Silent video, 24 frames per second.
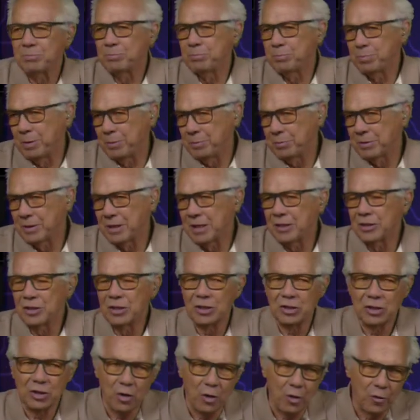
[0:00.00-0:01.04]
people that are going
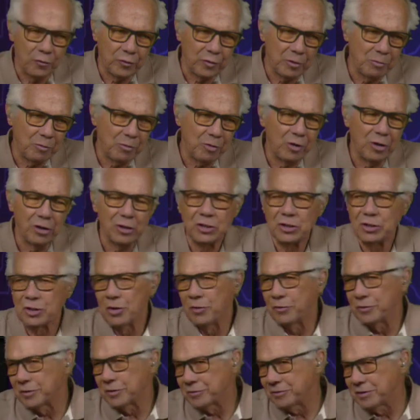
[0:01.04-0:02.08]
to go for a mortgage, go
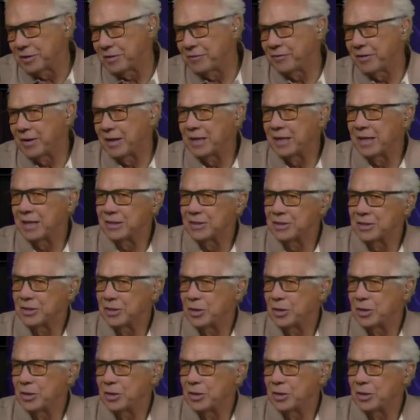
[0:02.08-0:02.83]
for refinancing,